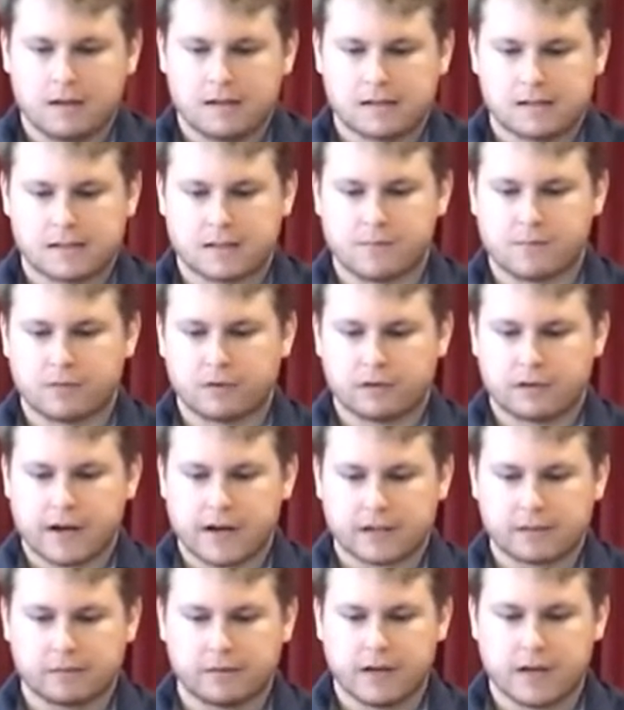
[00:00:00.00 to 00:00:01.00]
simpler
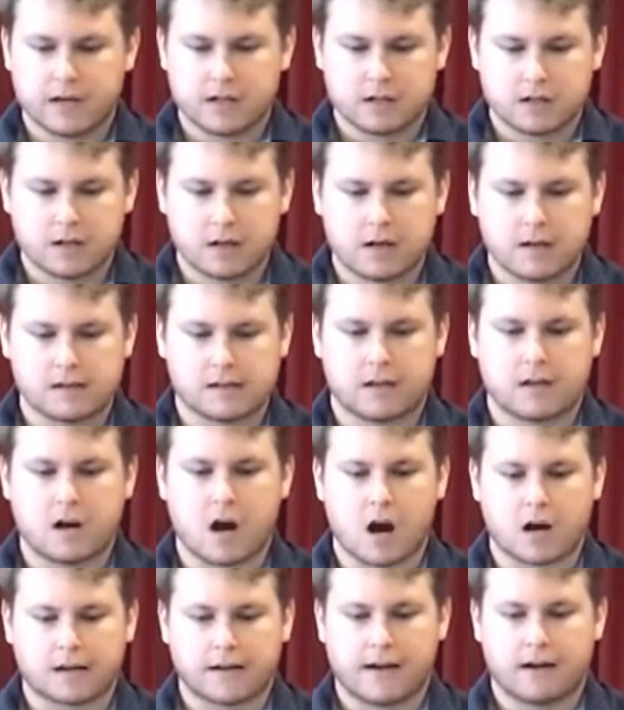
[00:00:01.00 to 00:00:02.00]
explanation is a
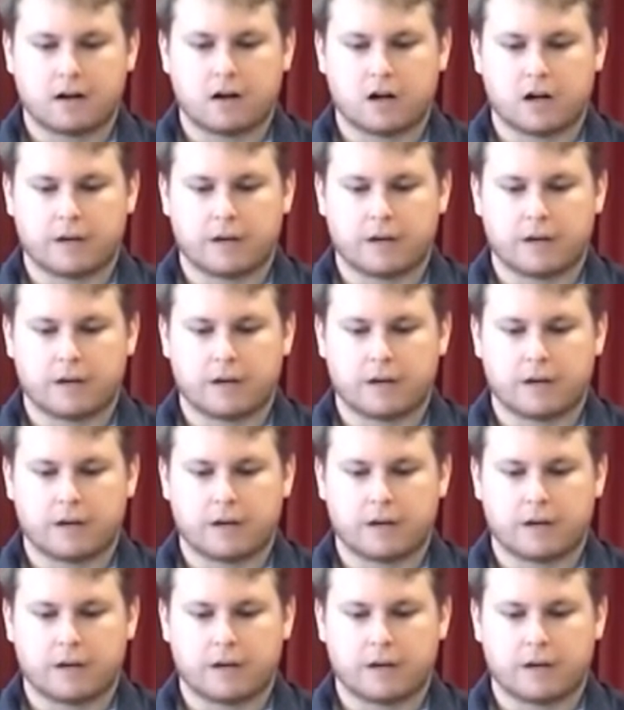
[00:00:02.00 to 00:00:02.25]
knockdown